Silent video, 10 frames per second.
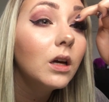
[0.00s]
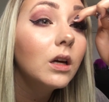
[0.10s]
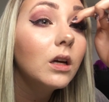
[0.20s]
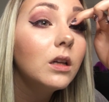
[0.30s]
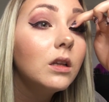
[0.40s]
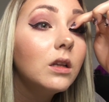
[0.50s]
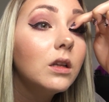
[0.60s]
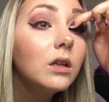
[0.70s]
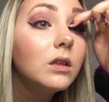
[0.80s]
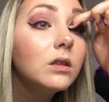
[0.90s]
I got a
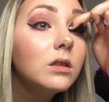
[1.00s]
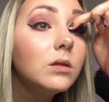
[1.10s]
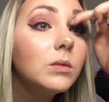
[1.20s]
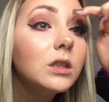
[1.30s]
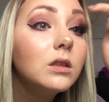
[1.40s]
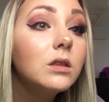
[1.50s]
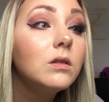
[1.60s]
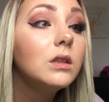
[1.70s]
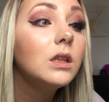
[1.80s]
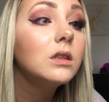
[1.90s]
little too much glue
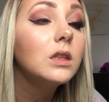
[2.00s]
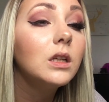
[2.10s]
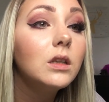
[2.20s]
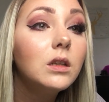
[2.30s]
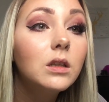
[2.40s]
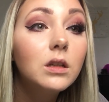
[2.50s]
on that side.